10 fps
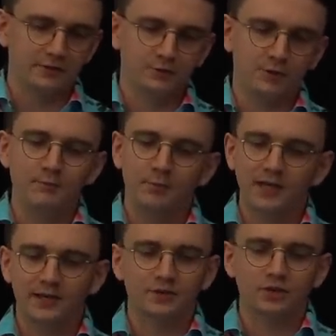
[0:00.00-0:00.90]

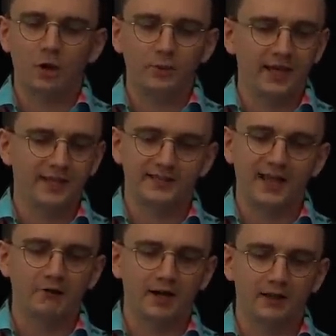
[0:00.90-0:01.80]
trembling and sobbing
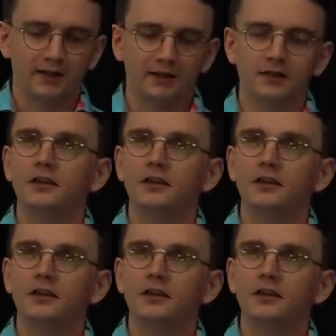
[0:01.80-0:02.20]
hysterically,